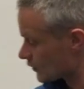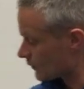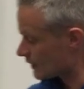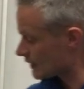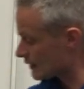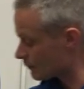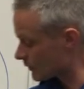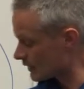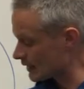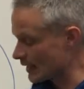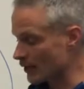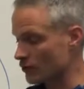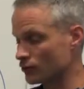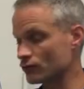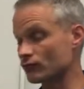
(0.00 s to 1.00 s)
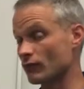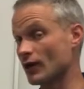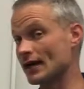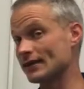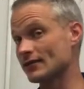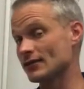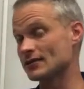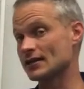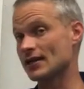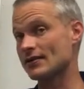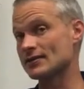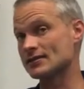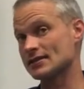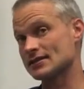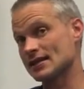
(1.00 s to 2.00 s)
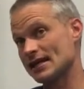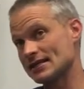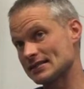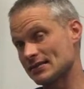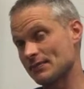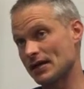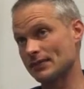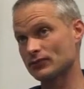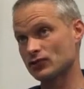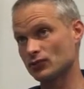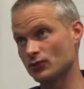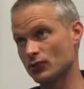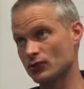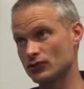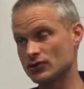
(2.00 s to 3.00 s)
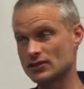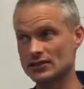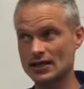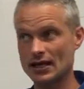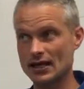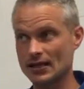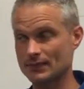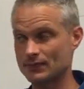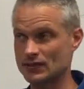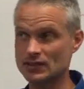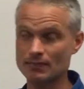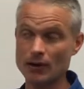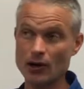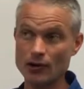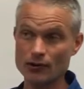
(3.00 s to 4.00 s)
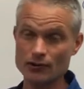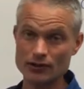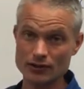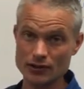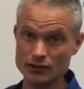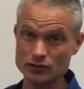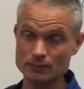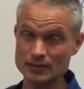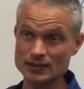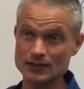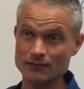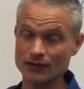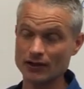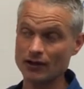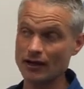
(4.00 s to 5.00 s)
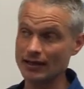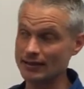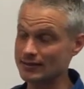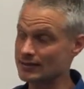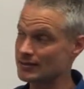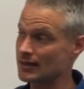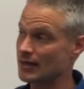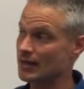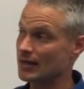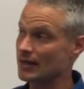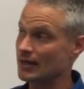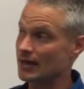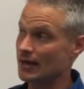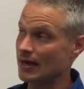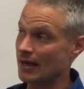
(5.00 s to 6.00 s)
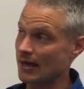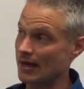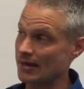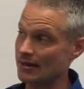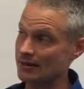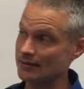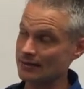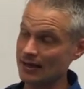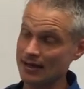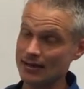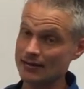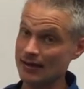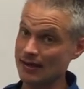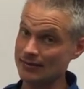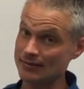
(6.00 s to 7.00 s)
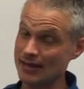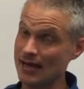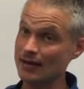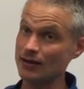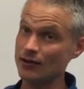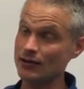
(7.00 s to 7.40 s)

when the adults ride those currents, it takes them up towards Samoa and those Pacific Islands. And at that